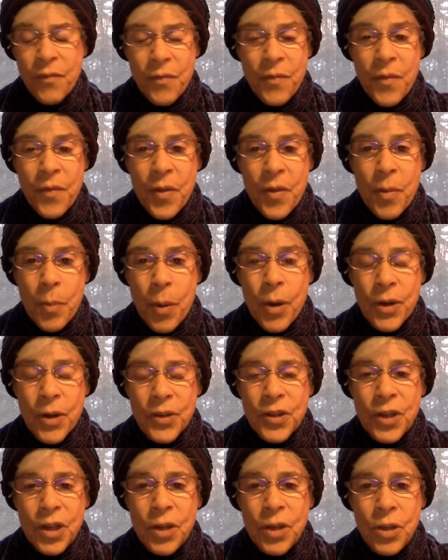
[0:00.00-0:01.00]
for the
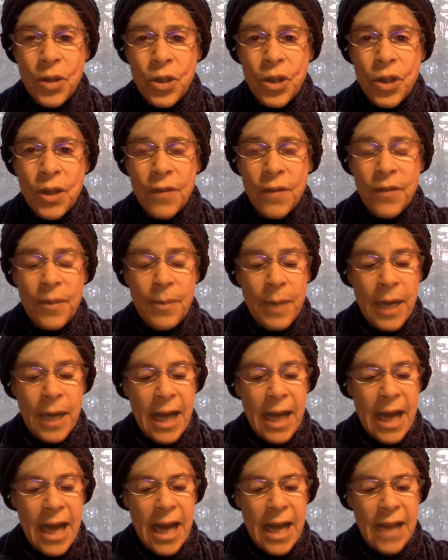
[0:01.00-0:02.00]
persecution of the
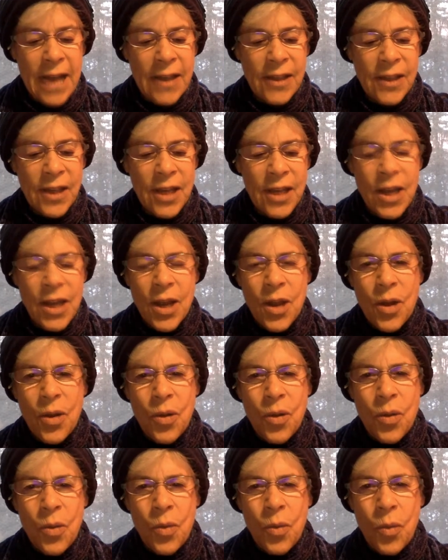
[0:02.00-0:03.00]
Baha'is
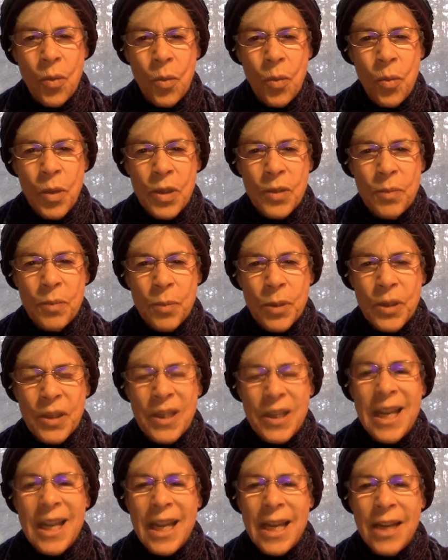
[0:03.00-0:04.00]
was
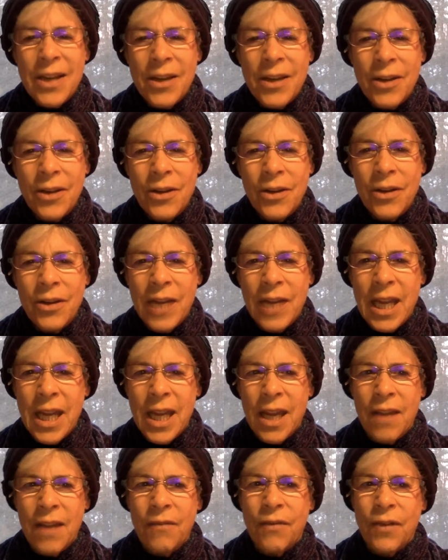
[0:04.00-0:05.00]
particularly
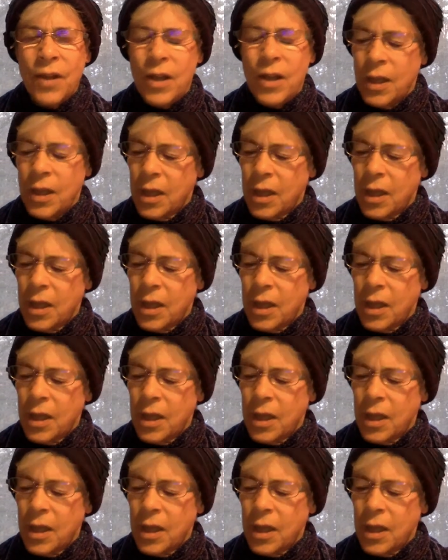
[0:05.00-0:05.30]
evil.